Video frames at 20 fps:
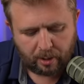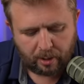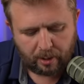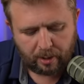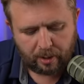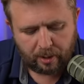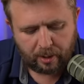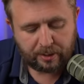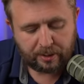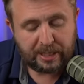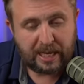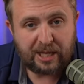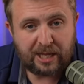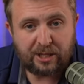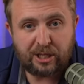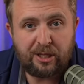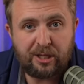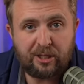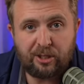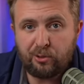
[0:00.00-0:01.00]
And they
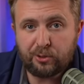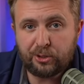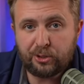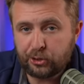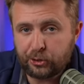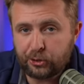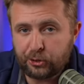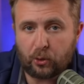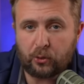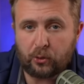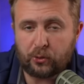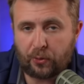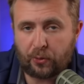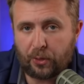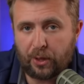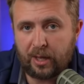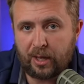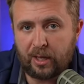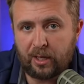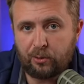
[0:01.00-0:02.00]
did use this whole
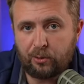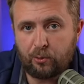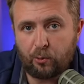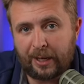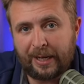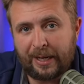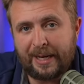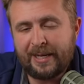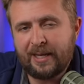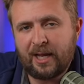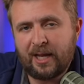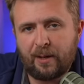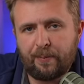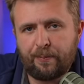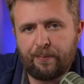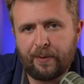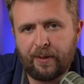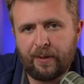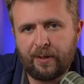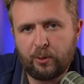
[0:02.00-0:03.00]
thing to clean
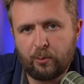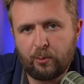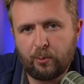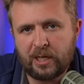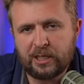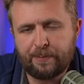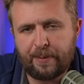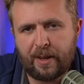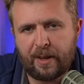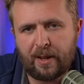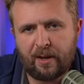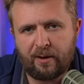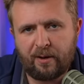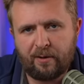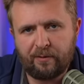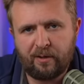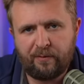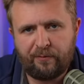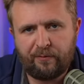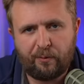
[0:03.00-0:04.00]
up the West Bank
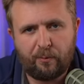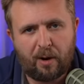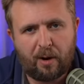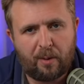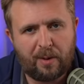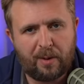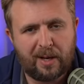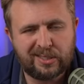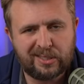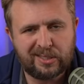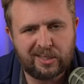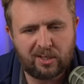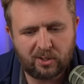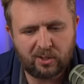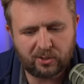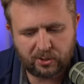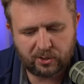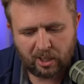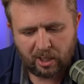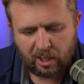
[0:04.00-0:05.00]
from Hamas
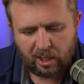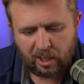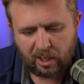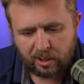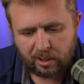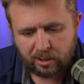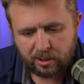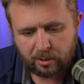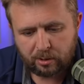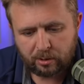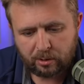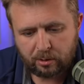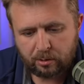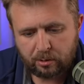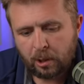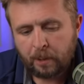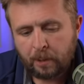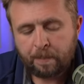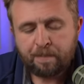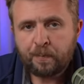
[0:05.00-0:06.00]
cells. So
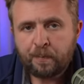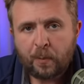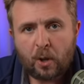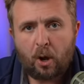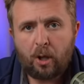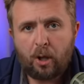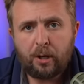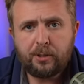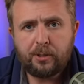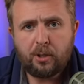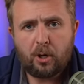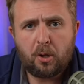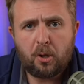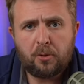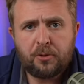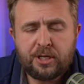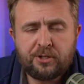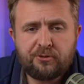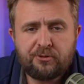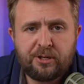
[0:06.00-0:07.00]
all in all,
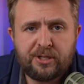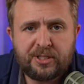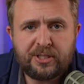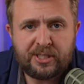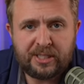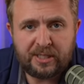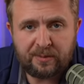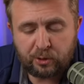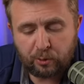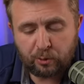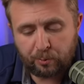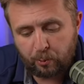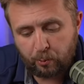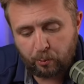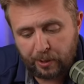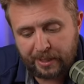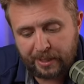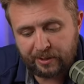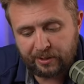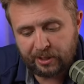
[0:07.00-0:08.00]
the Israelis seems to be
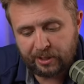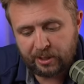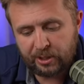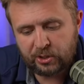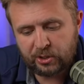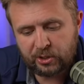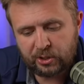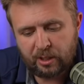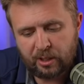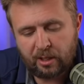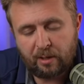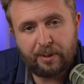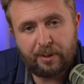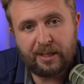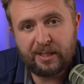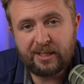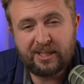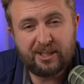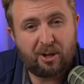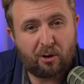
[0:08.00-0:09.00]
winning this,
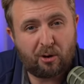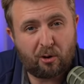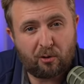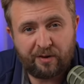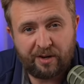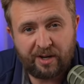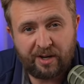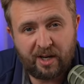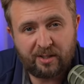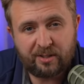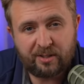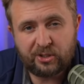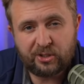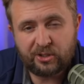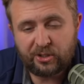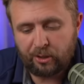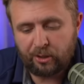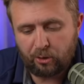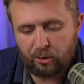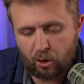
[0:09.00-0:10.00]
but it's not over yet. There's
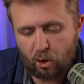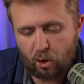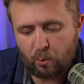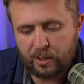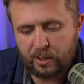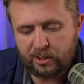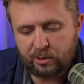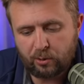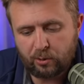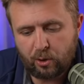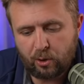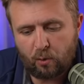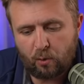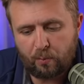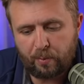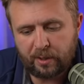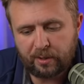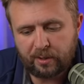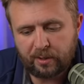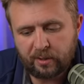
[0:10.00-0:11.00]
still a long ways to go.
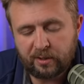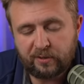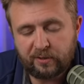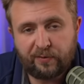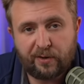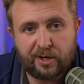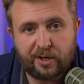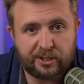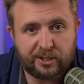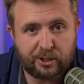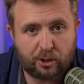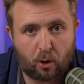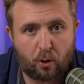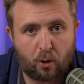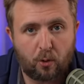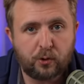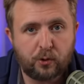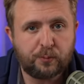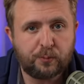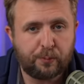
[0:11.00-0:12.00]
But as far as
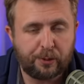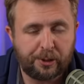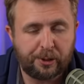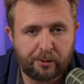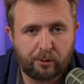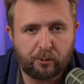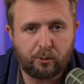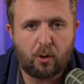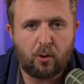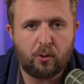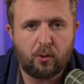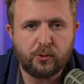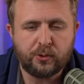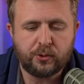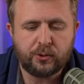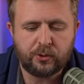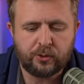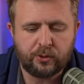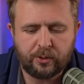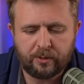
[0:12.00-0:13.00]
goals, political
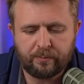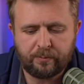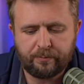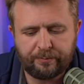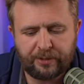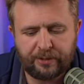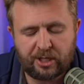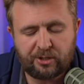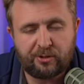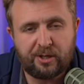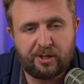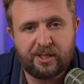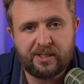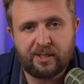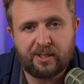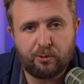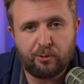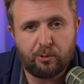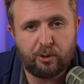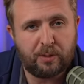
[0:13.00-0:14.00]
goals, the
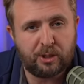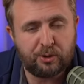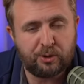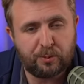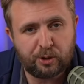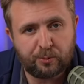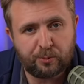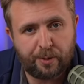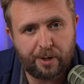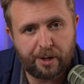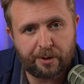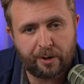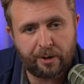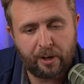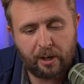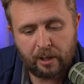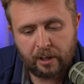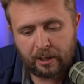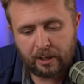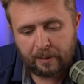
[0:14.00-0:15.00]
Israelis are doing much, much better.
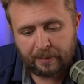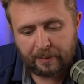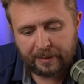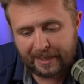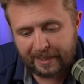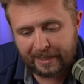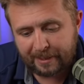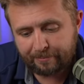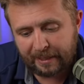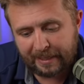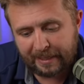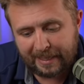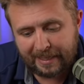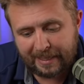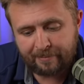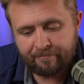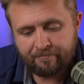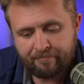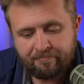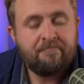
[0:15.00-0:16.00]
But yet
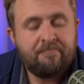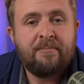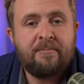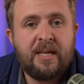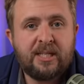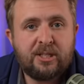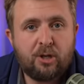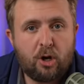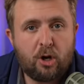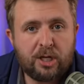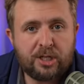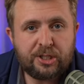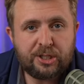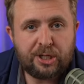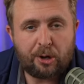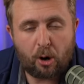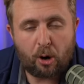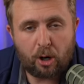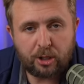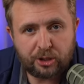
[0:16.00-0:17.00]
again, as long as
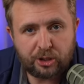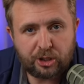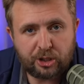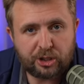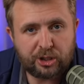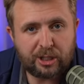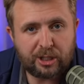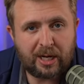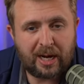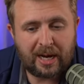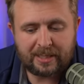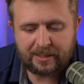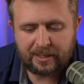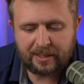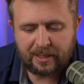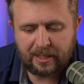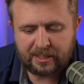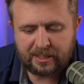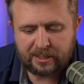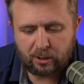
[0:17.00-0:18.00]
there are hostages in
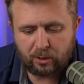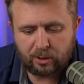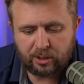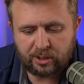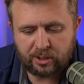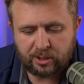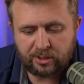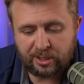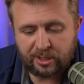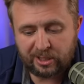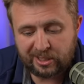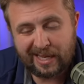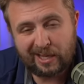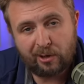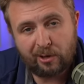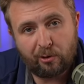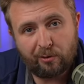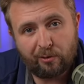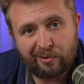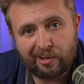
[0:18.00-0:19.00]
Gaza, as long as this
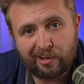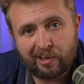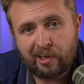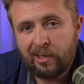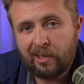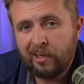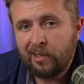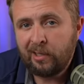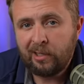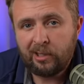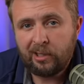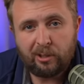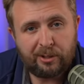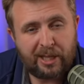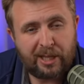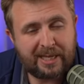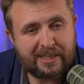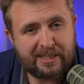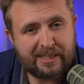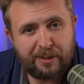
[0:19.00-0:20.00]
ain't over, you know,
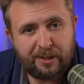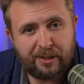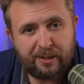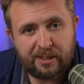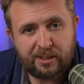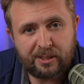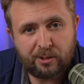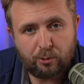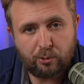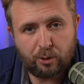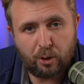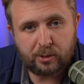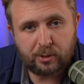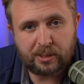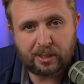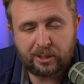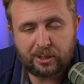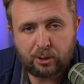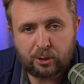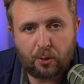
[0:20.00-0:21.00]
that's the Middle East. Who knows
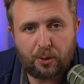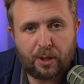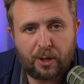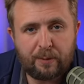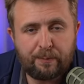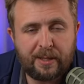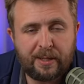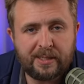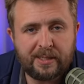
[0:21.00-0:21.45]
how this whole thing plays